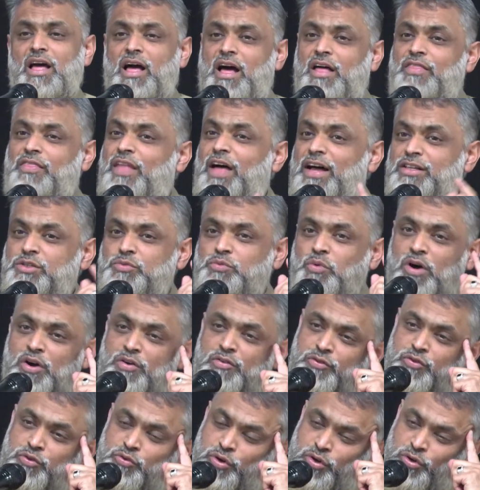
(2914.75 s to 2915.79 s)
And that's why,
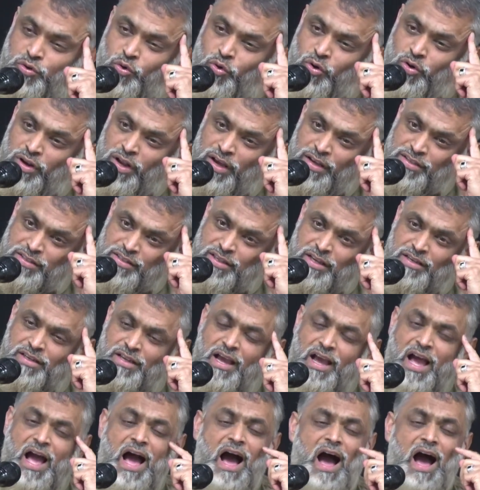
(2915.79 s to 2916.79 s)
if you recall, I said,